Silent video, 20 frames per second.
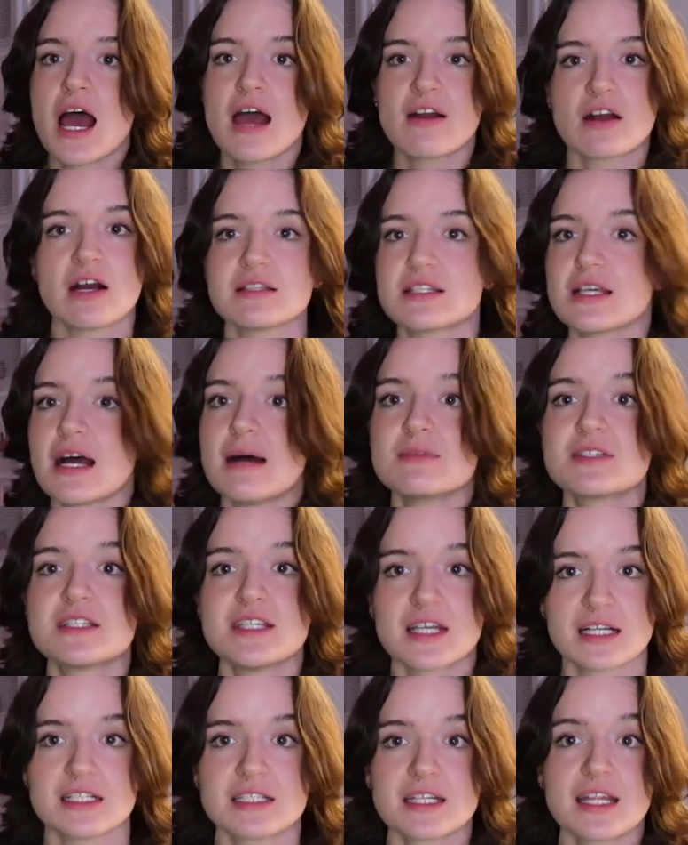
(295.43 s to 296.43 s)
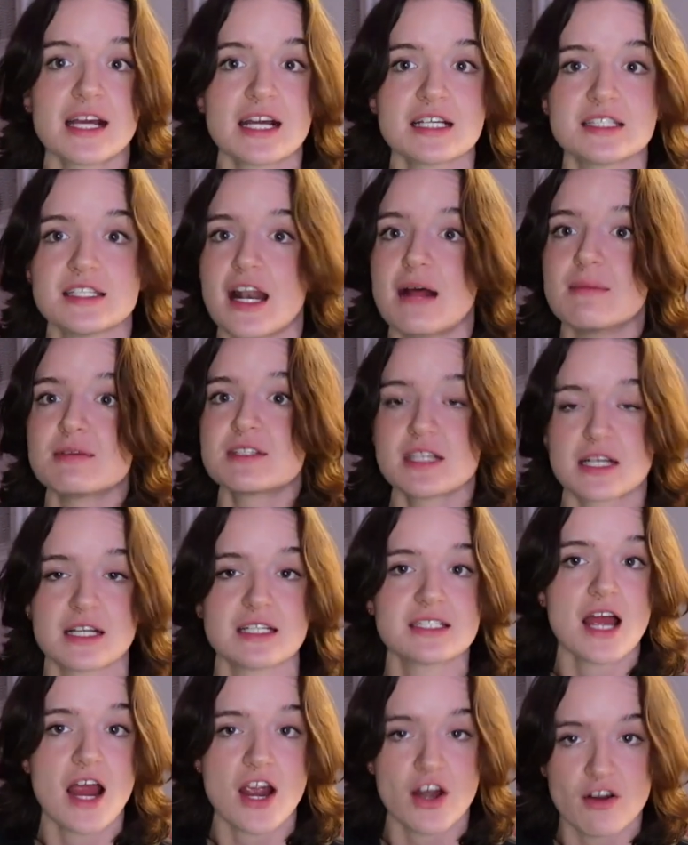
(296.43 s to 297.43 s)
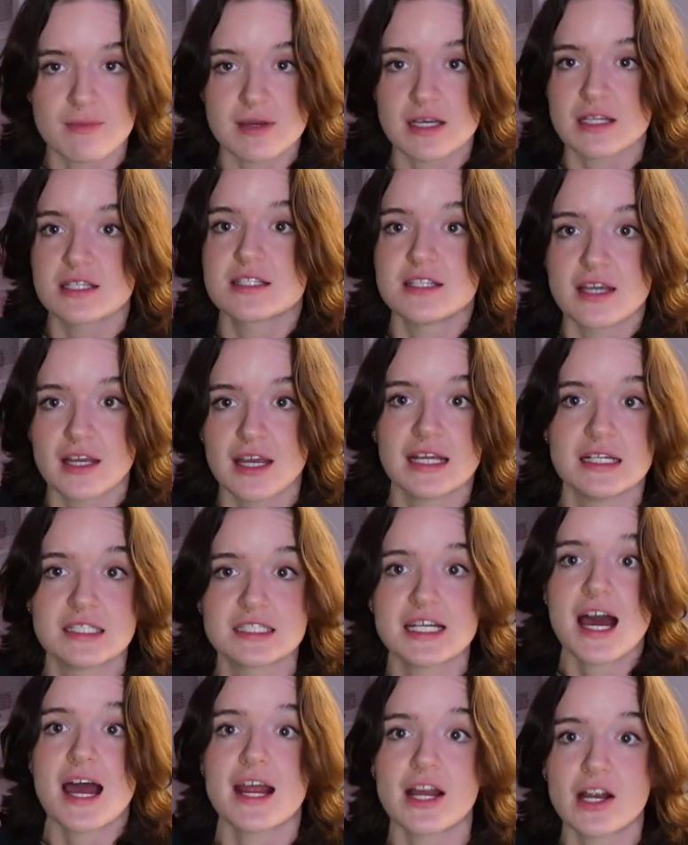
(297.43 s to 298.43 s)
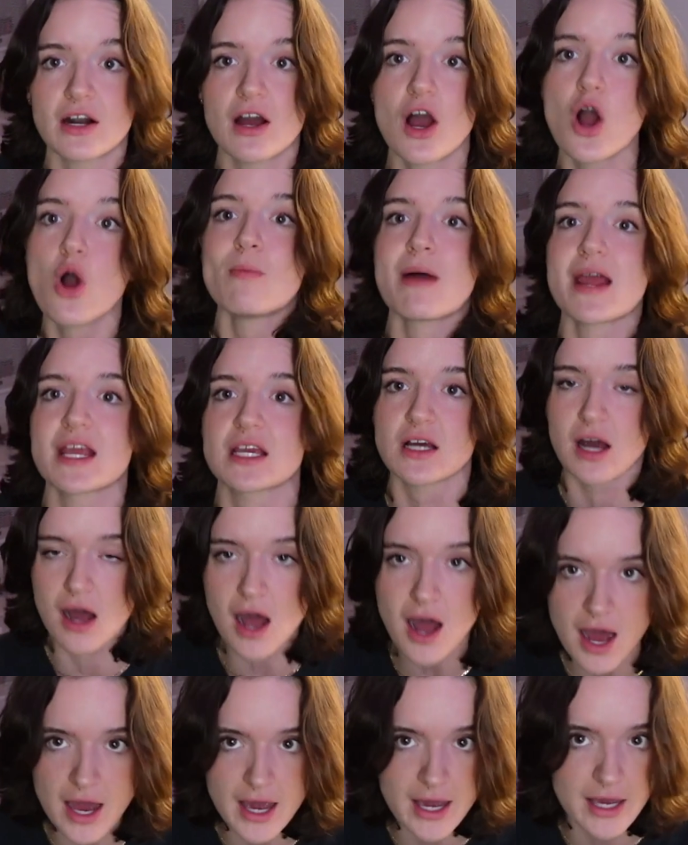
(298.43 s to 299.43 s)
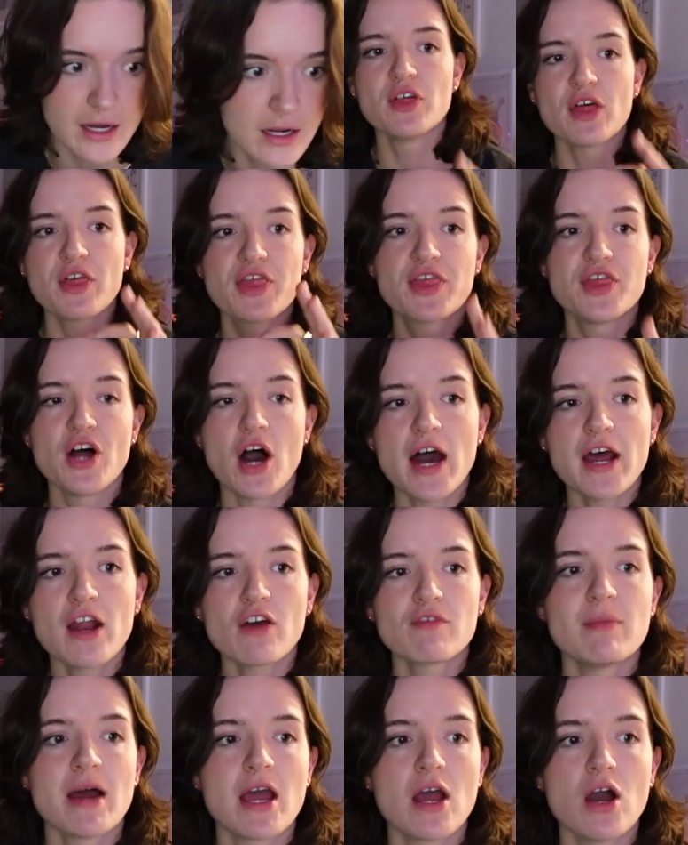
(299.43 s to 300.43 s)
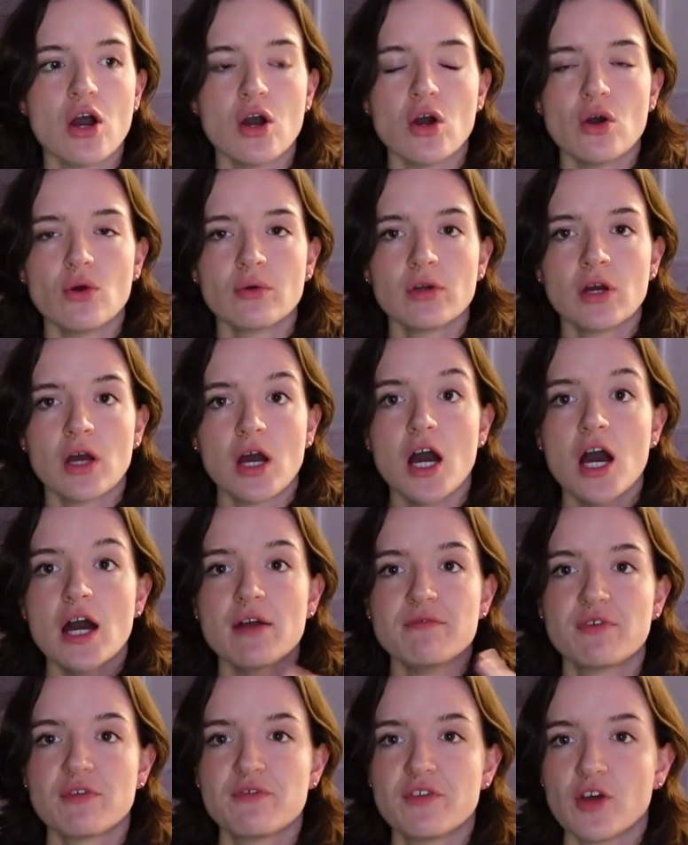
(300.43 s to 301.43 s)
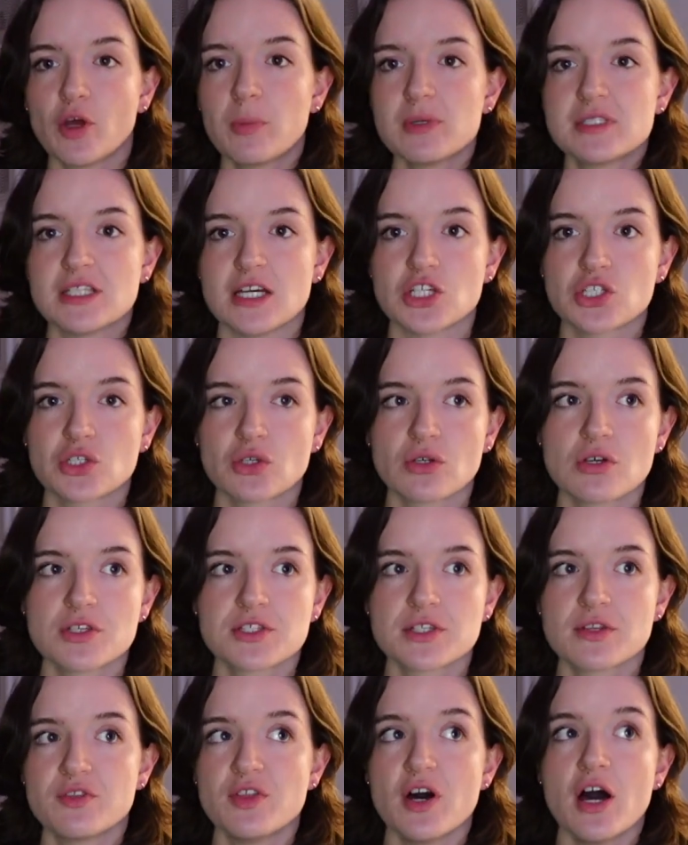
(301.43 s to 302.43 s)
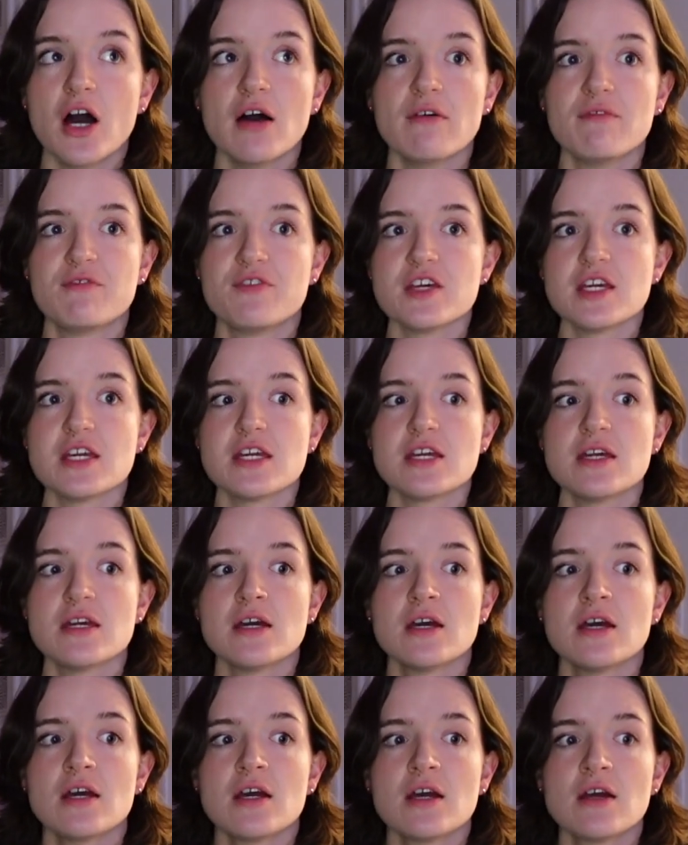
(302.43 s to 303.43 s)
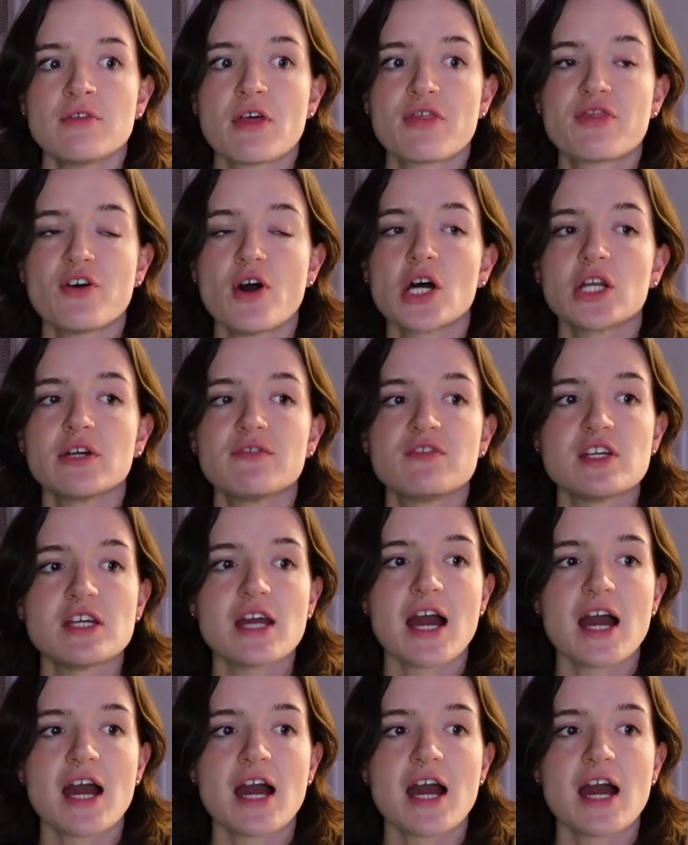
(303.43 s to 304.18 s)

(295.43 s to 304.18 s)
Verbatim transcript: I got, I'm sick and like, sick and tired of being sick and tired. Oh my God. The thought of my own unfulfilled potentials, of the the thought of